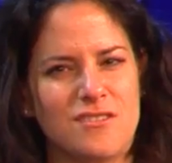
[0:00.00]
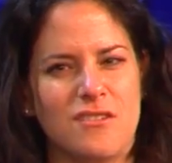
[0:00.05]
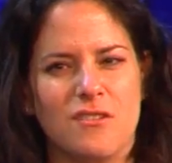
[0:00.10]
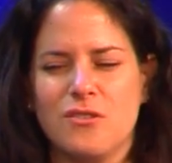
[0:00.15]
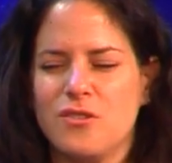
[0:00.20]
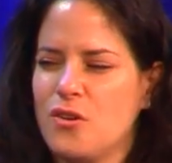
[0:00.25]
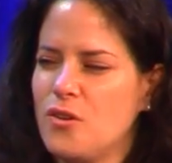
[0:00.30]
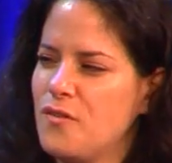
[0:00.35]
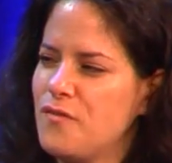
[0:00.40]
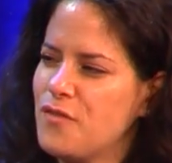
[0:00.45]

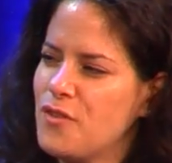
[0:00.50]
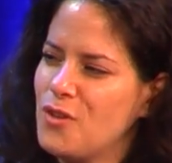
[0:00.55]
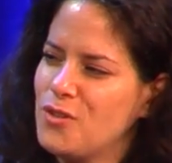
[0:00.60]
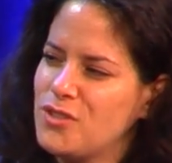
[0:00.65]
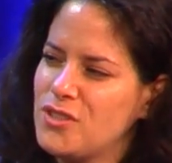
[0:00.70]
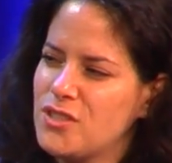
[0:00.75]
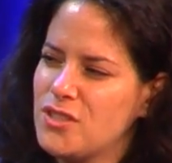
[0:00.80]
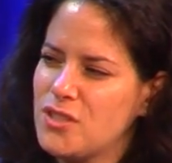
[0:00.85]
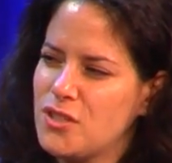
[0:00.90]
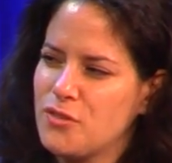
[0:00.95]
don't know if
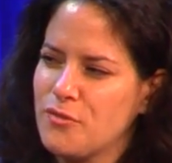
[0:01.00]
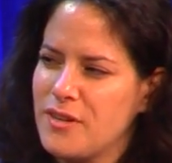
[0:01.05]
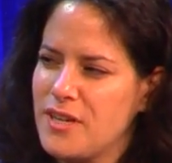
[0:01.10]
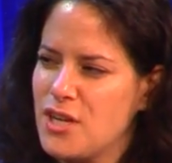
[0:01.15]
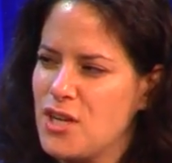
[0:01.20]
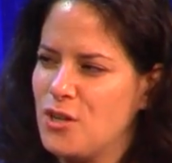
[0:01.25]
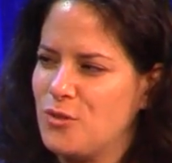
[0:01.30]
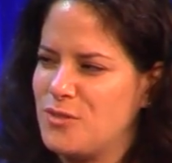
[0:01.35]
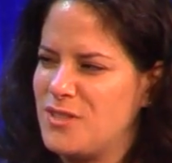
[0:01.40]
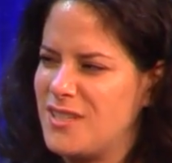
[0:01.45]
those three
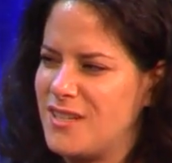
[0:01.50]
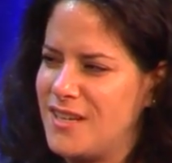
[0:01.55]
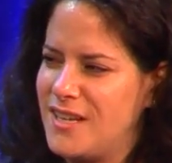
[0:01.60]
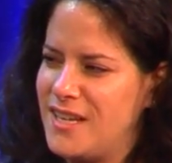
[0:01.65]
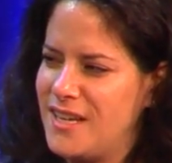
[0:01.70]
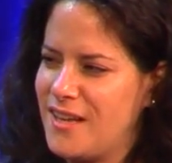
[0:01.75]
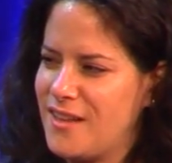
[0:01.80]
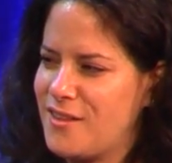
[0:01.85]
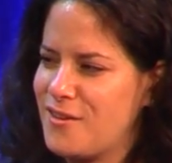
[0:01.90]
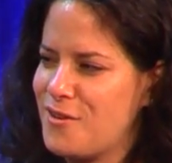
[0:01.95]
go
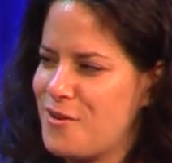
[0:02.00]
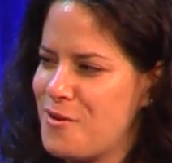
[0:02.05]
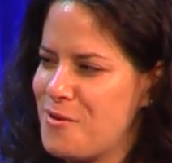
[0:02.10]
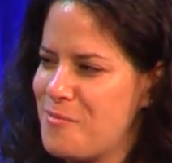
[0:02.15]
together,